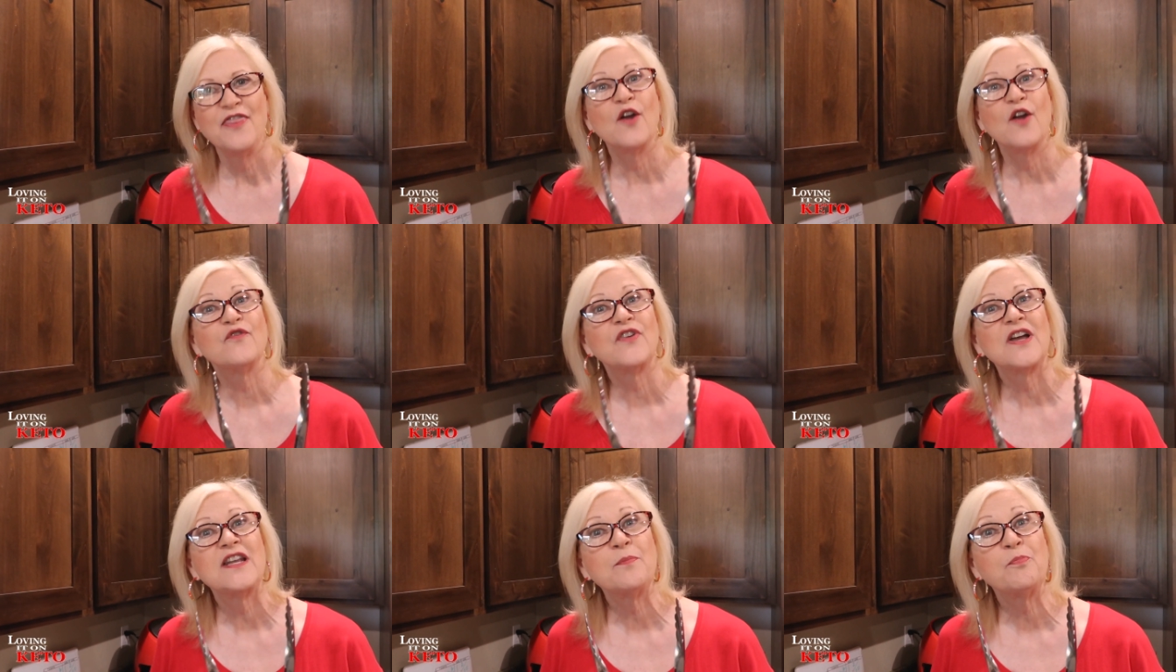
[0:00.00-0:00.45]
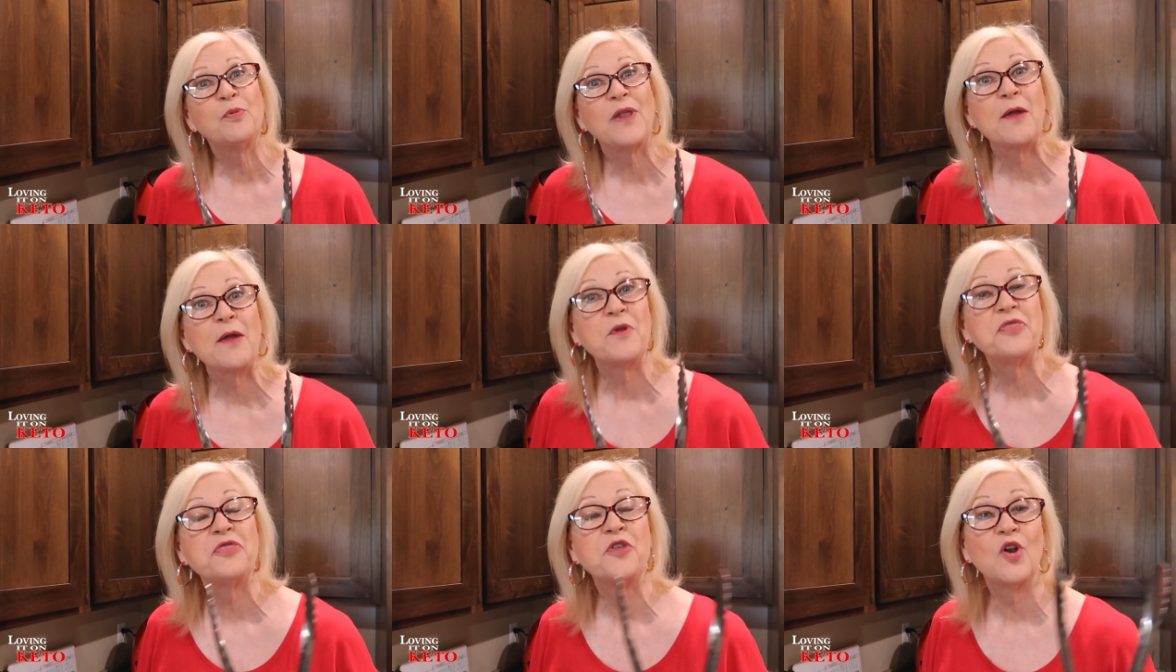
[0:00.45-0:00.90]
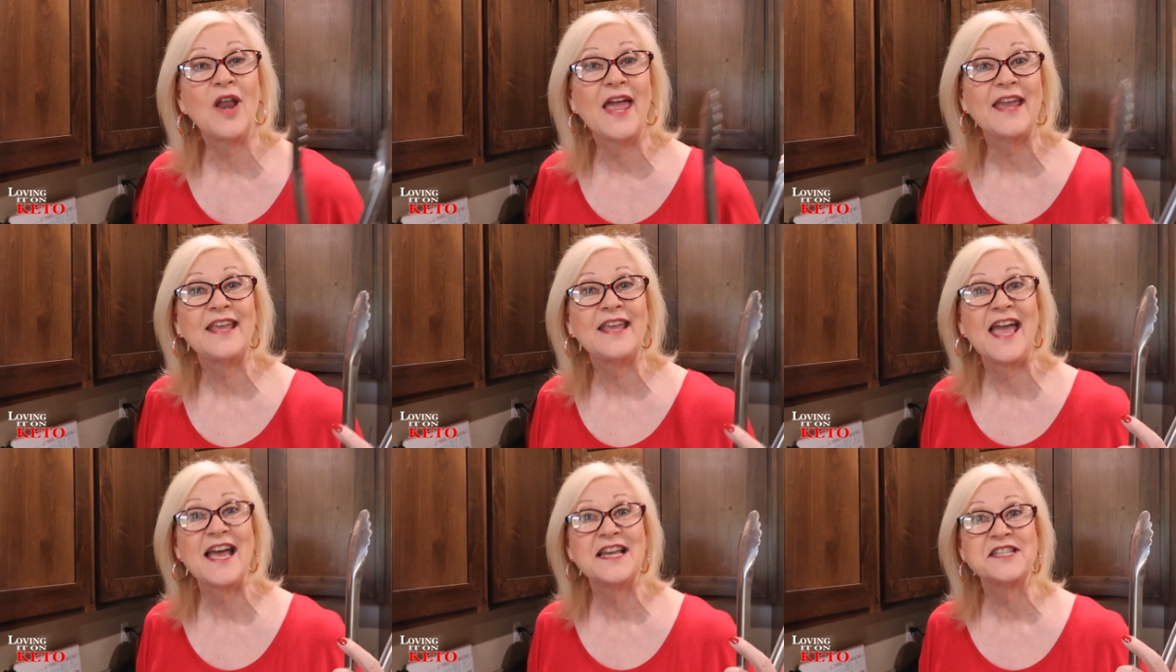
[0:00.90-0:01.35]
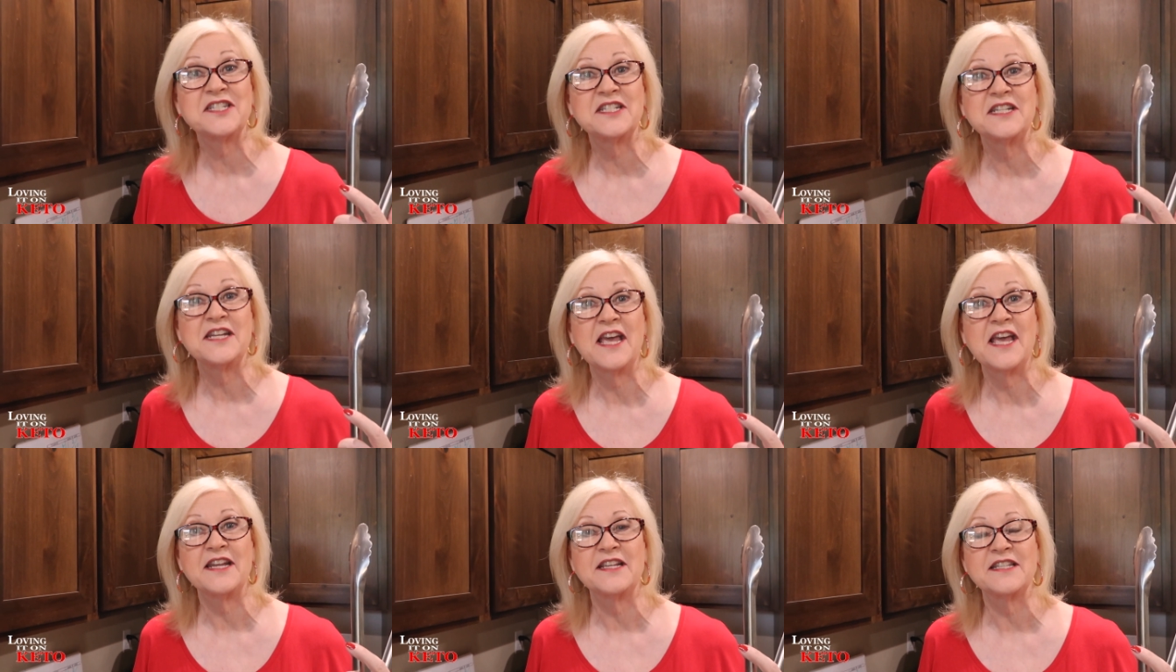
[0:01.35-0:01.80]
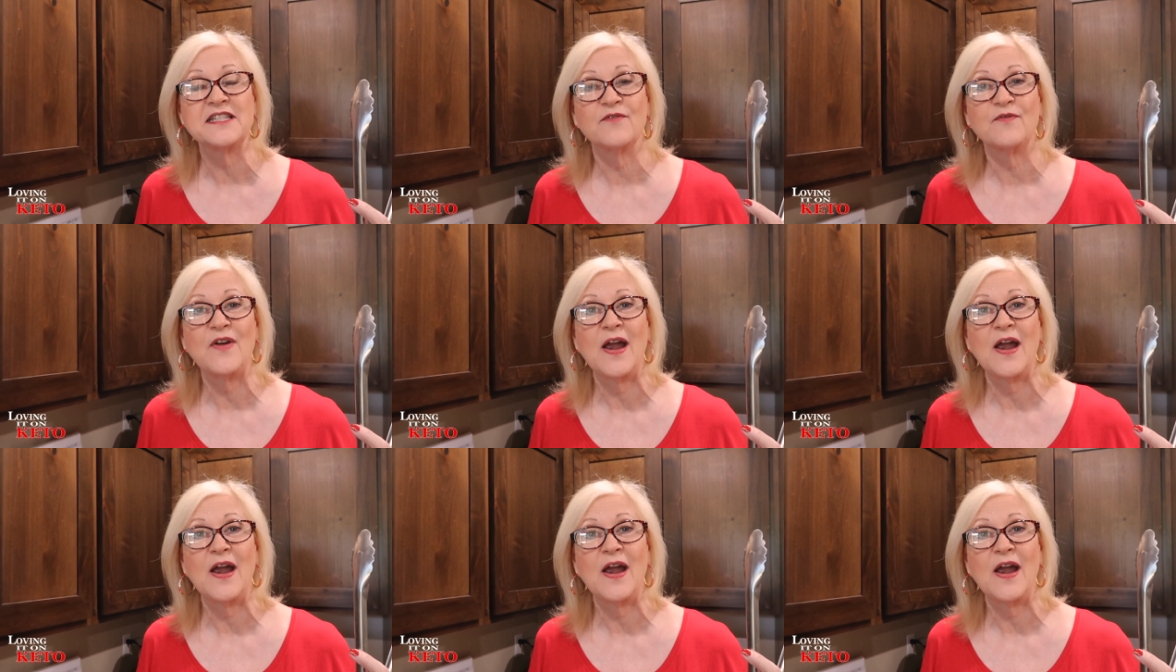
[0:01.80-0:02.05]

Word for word: They're fun to play with. They're like castanetas.